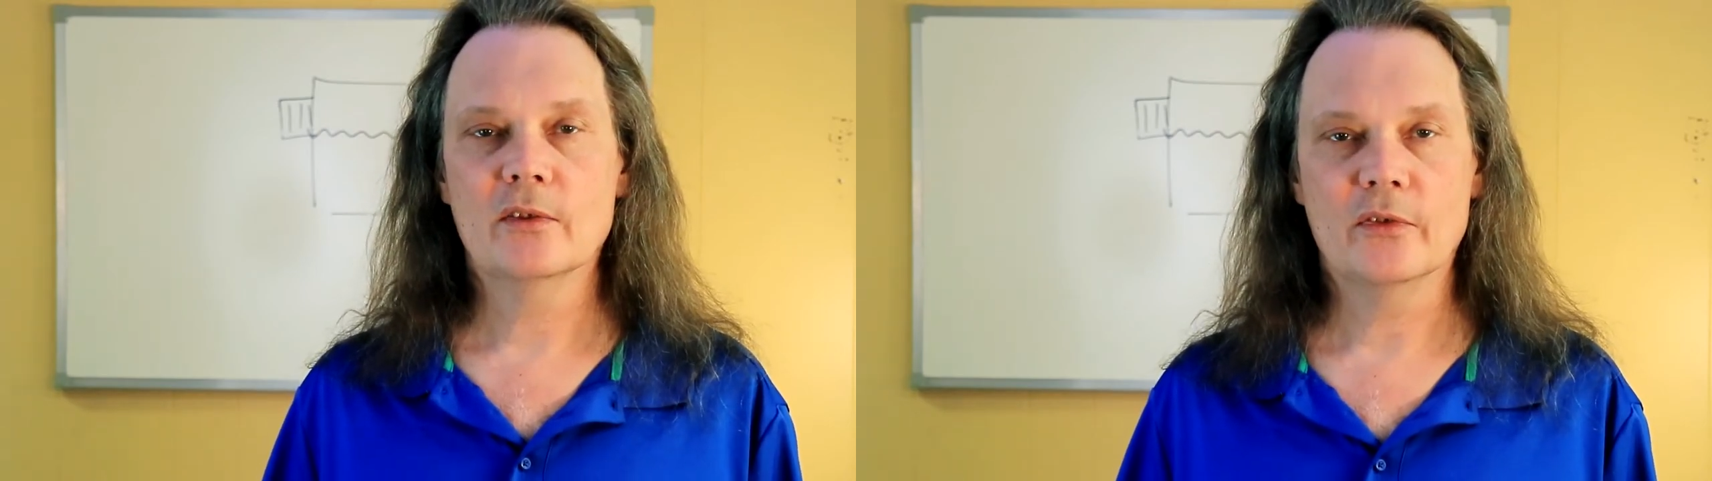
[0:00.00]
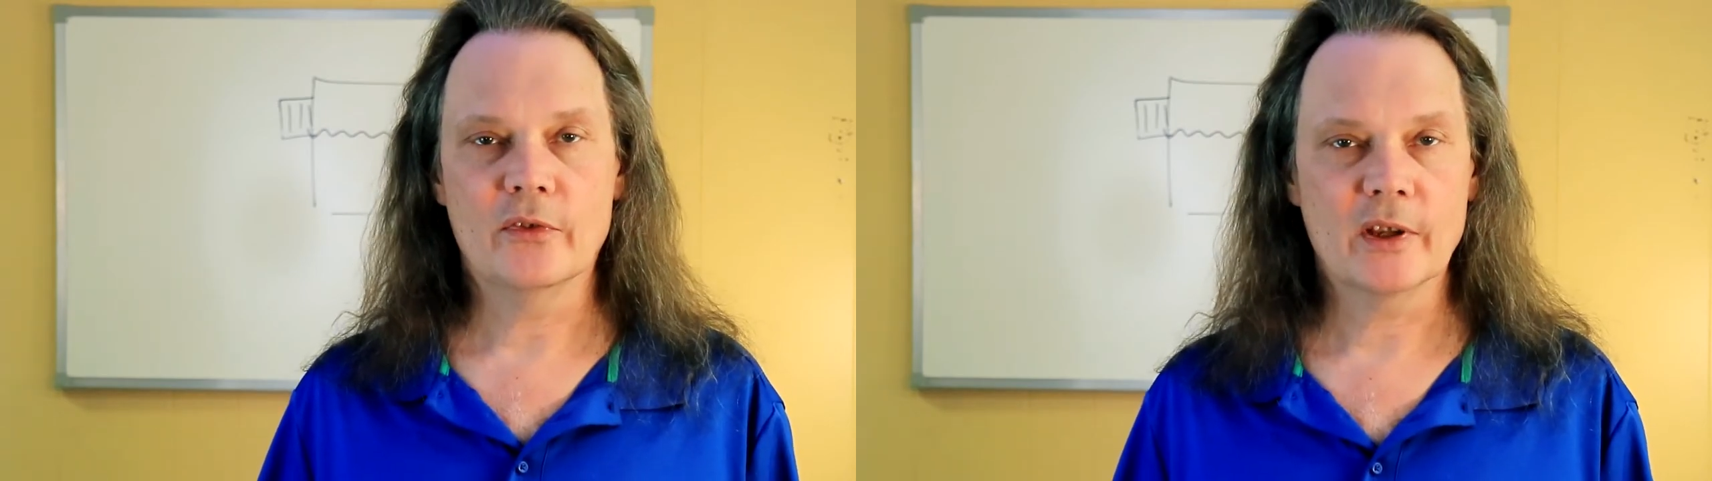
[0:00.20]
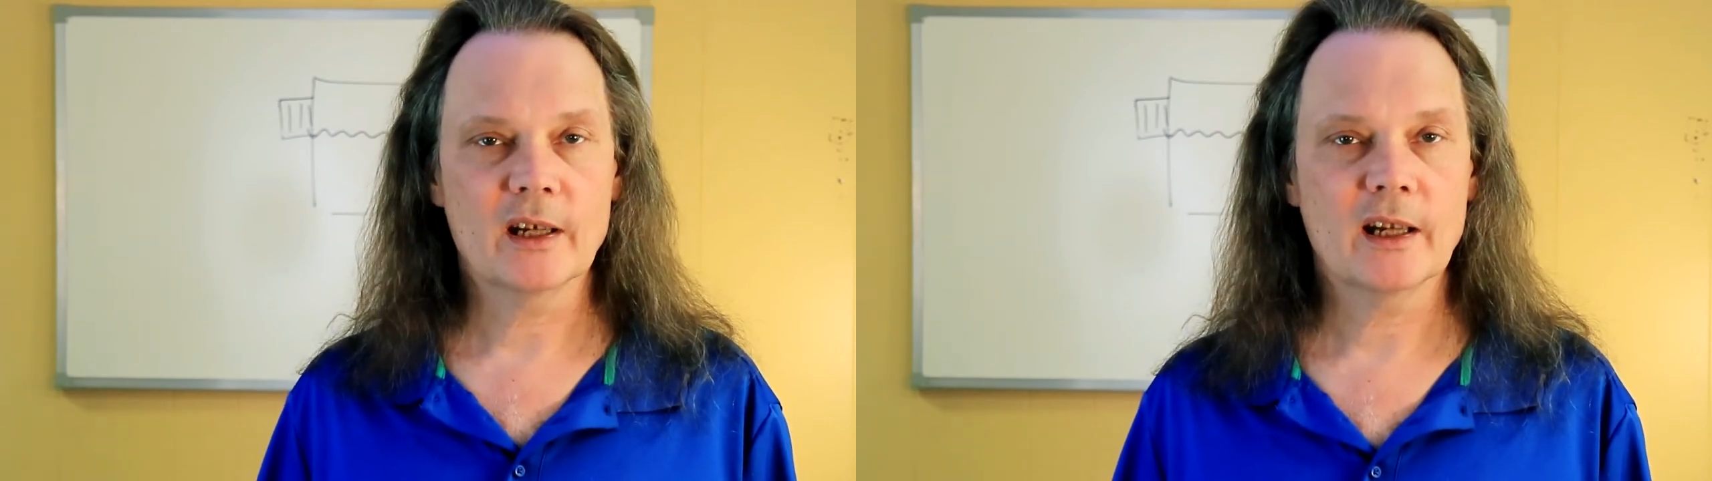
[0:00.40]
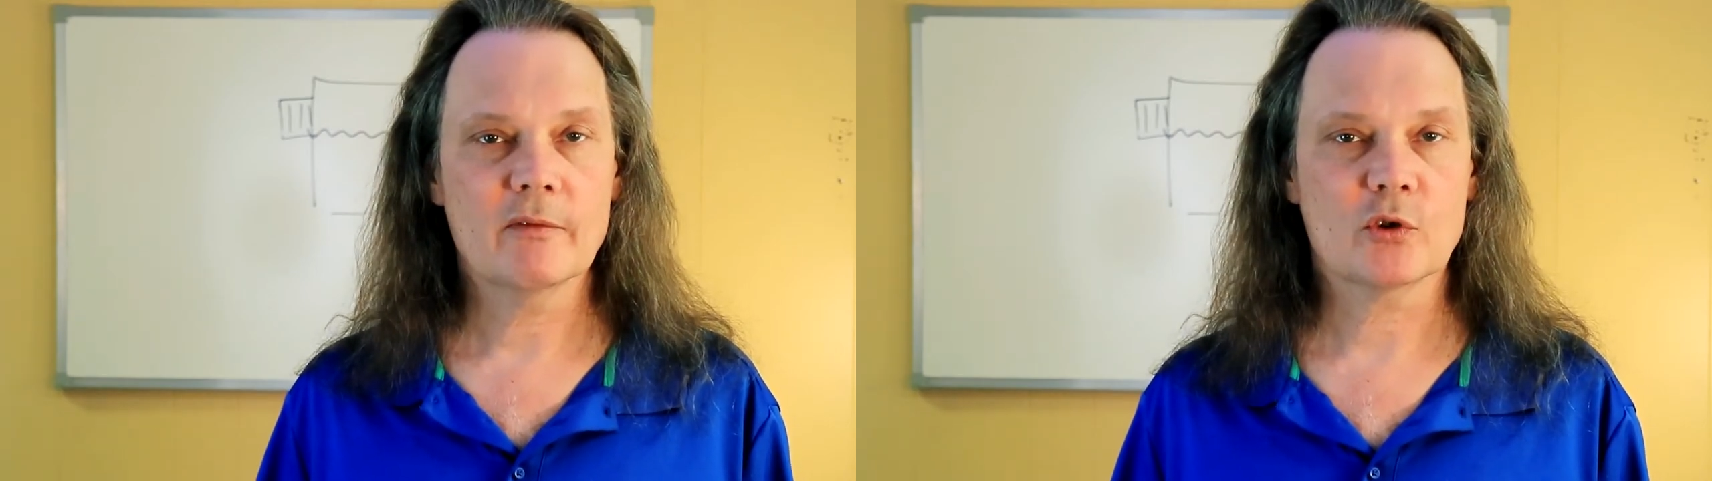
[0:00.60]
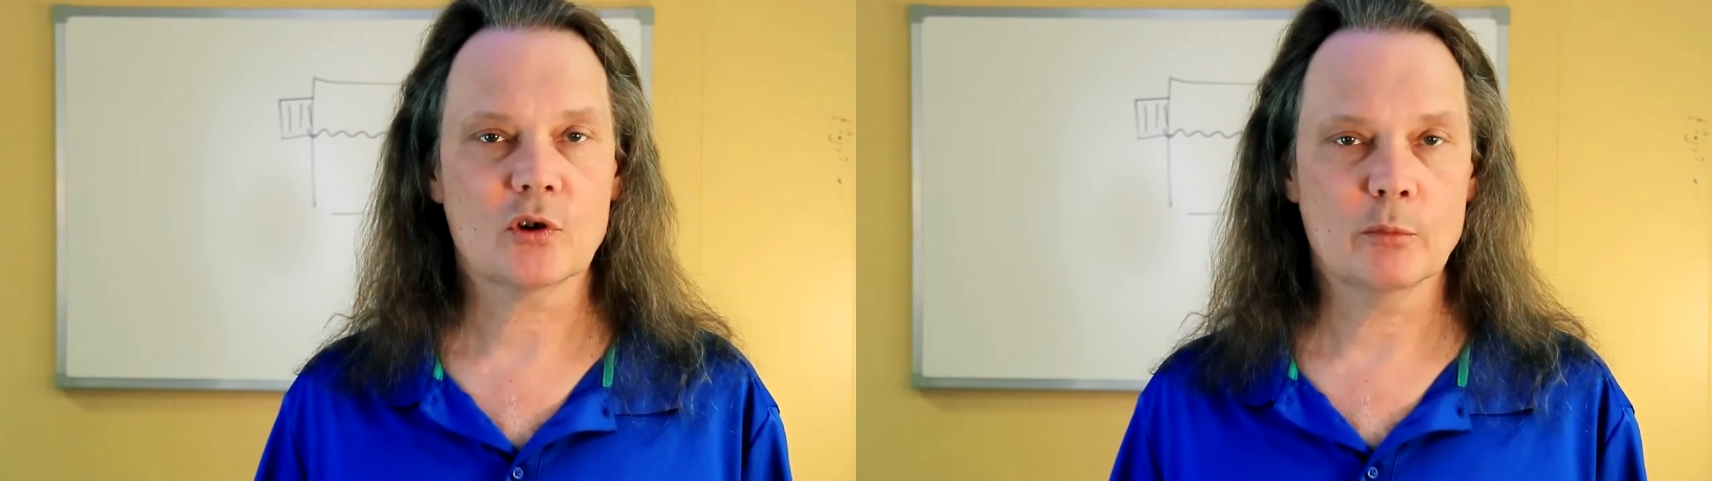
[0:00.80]
then I
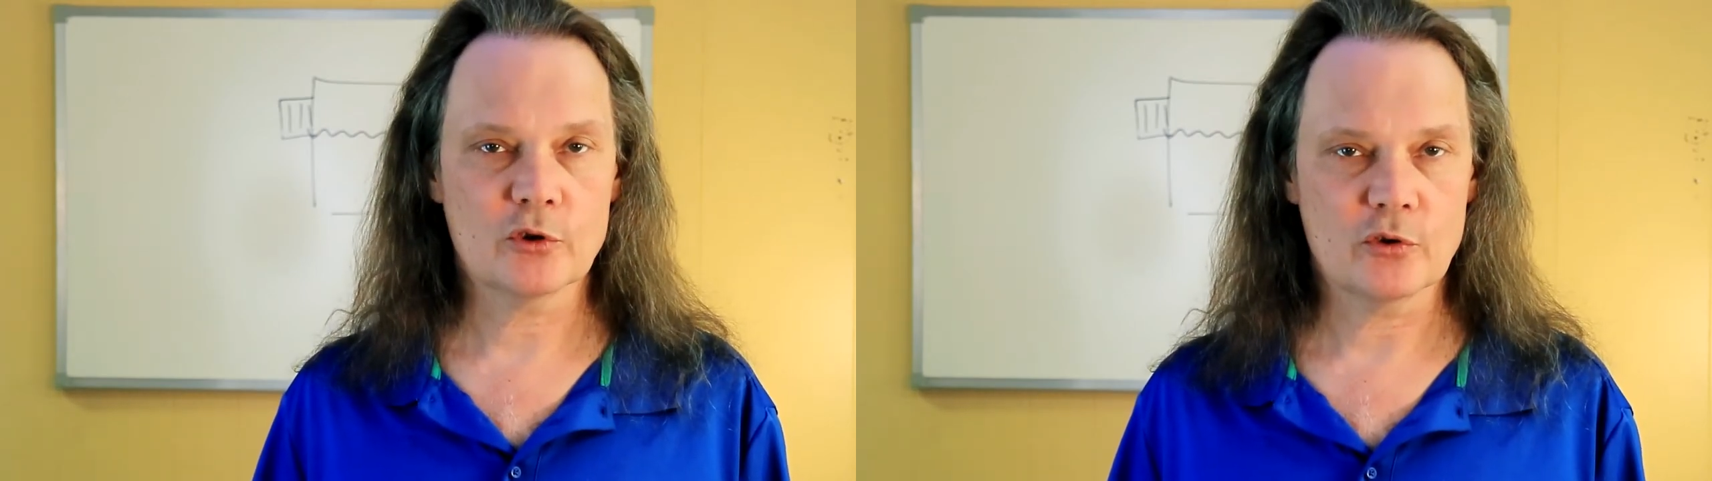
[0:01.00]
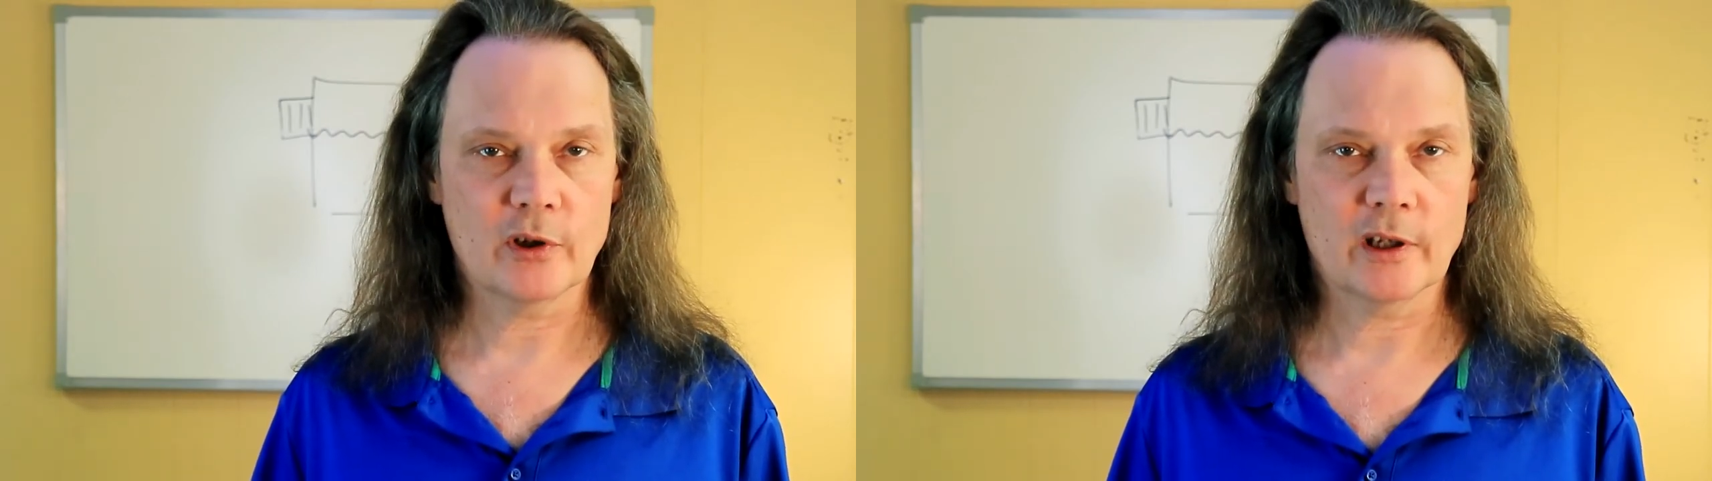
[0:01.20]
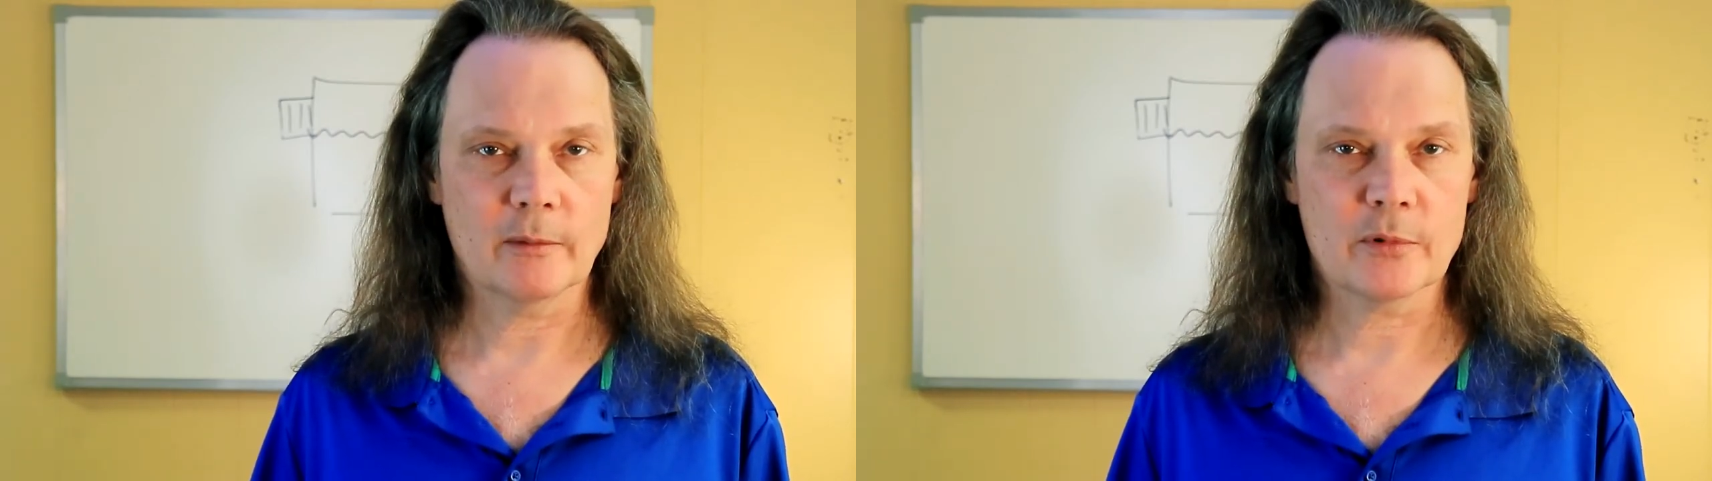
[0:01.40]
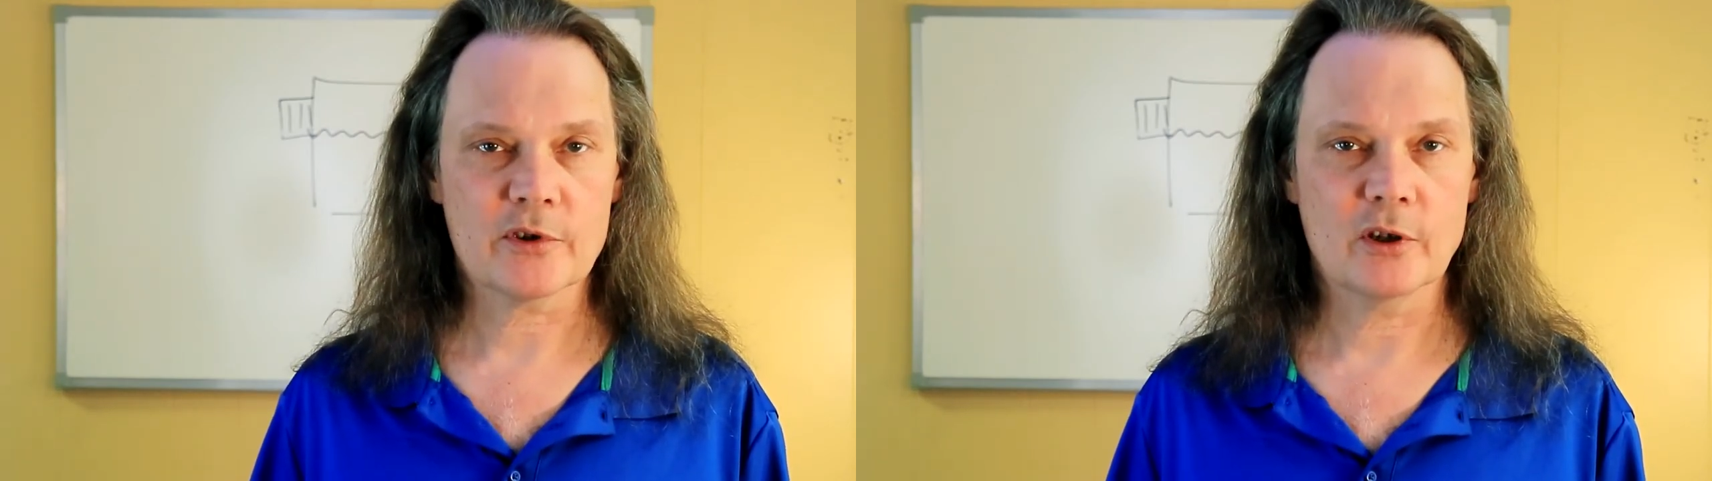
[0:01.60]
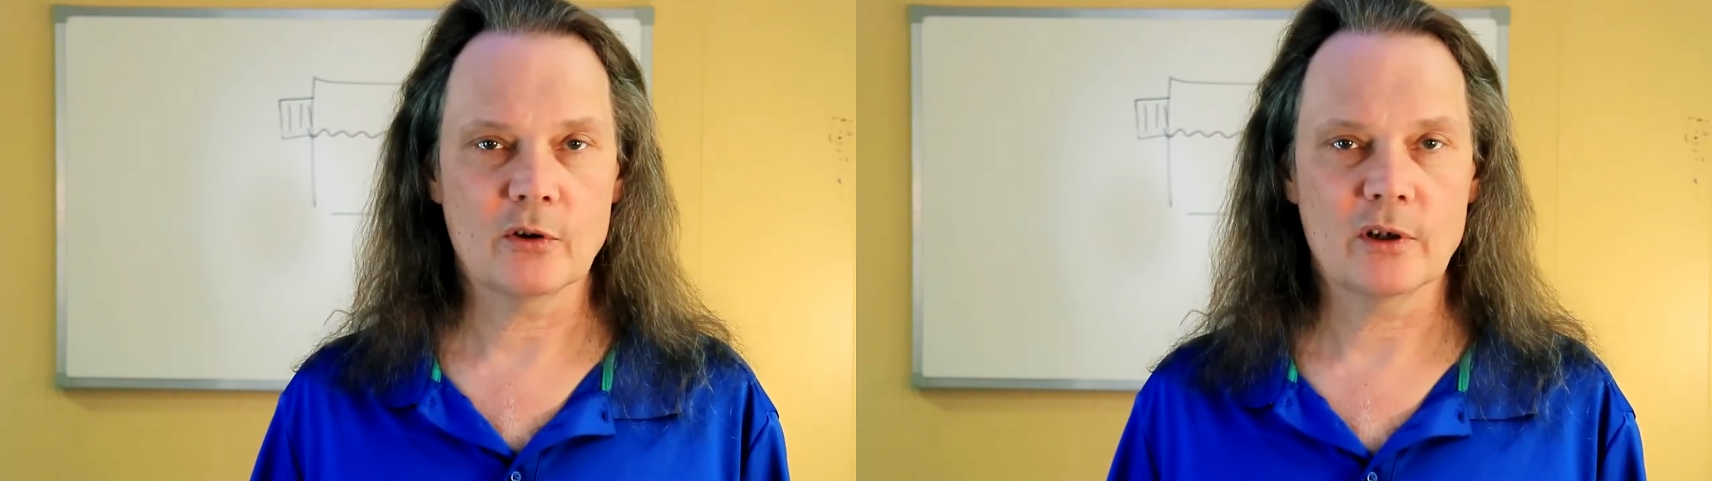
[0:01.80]
have a troubleshooting
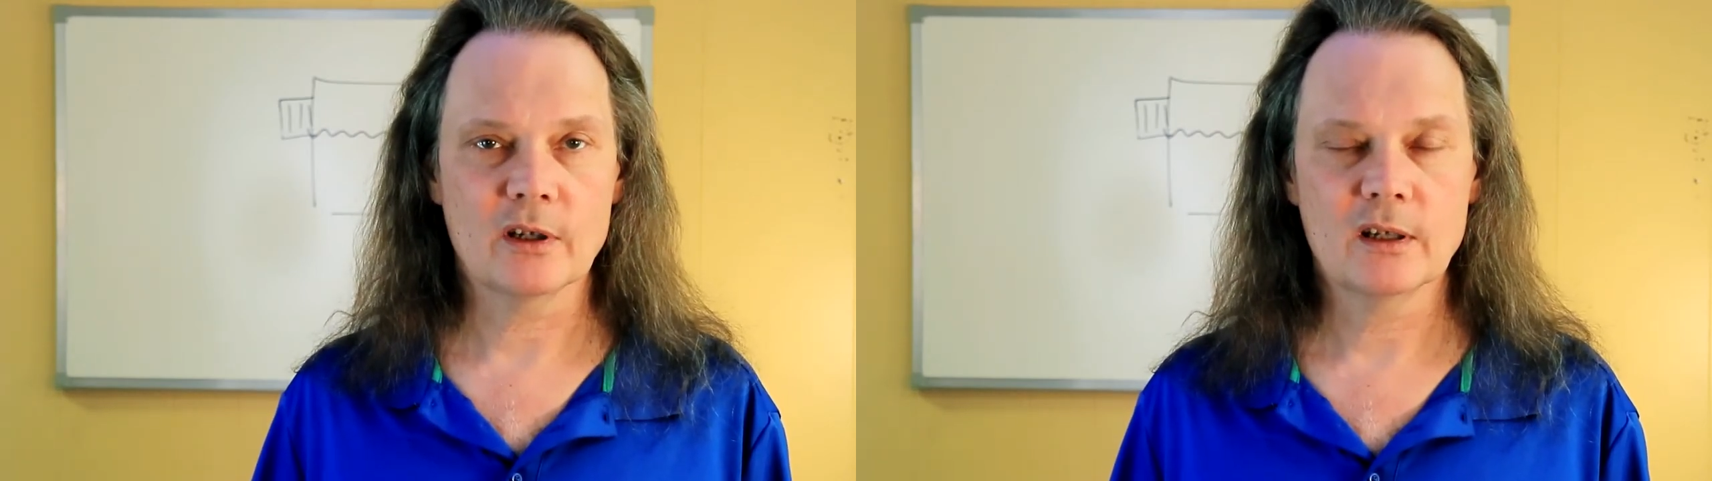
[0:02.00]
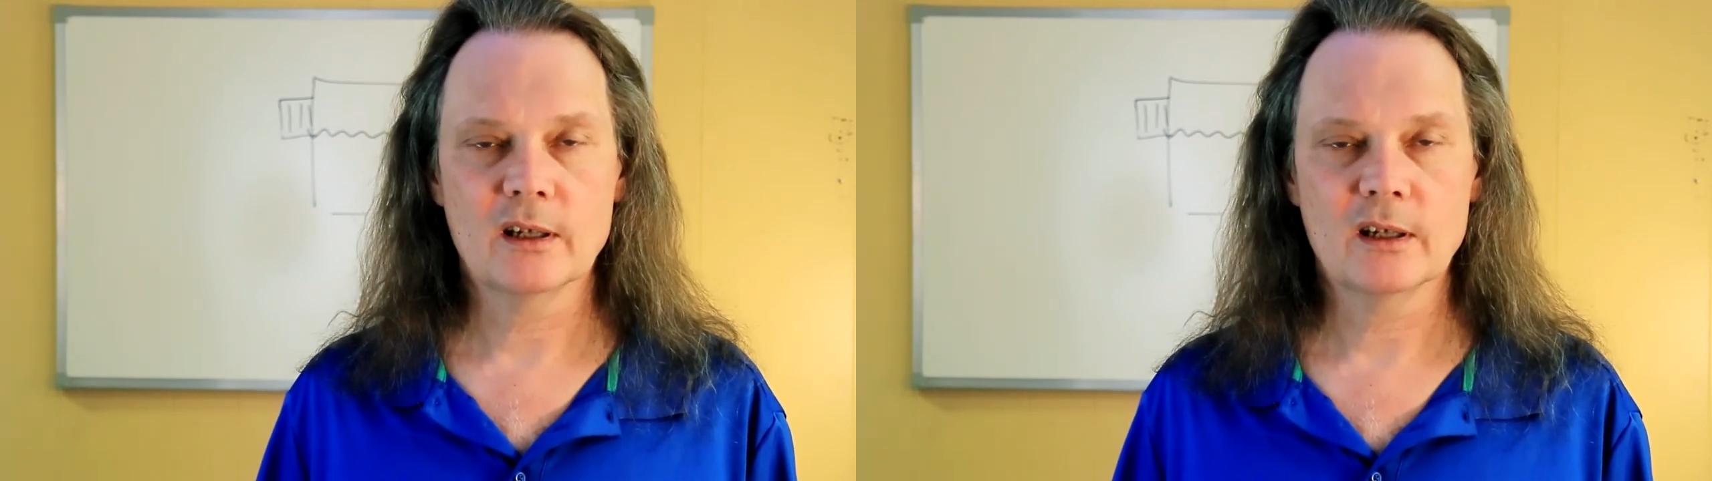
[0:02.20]
episode